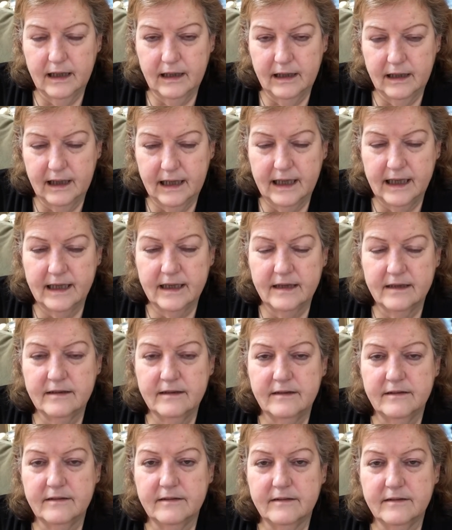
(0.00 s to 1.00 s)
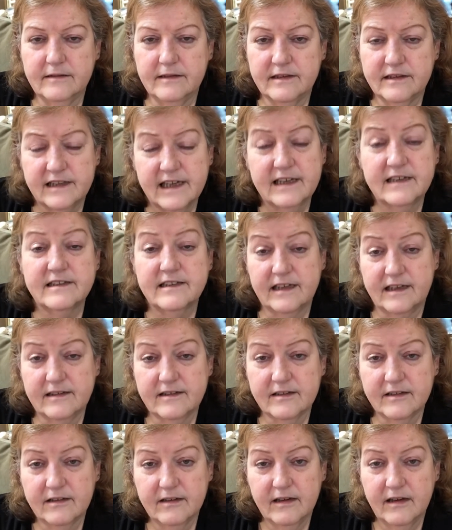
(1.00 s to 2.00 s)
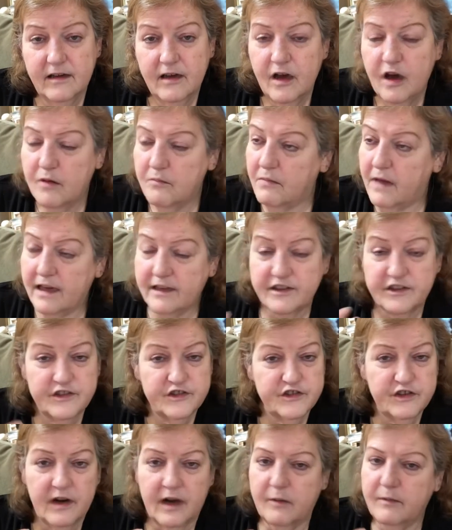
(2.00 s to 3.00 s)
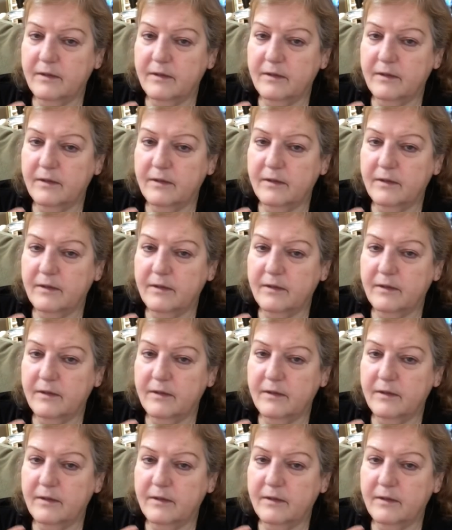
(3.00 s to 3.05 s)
in the 60s. My sister and I, we